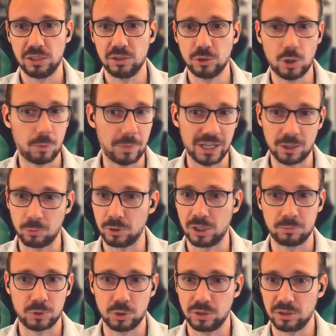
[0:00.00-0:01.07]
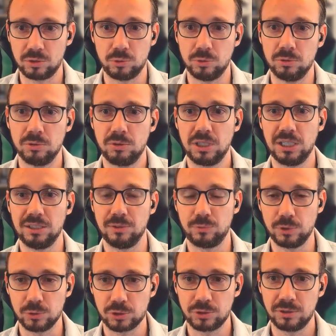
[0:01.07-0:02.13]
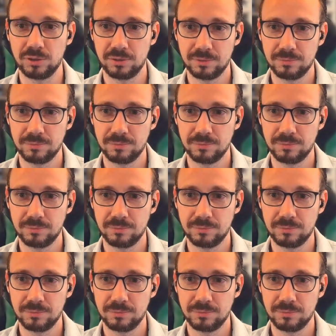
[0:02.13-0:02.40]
no matter where I'm going to in the future.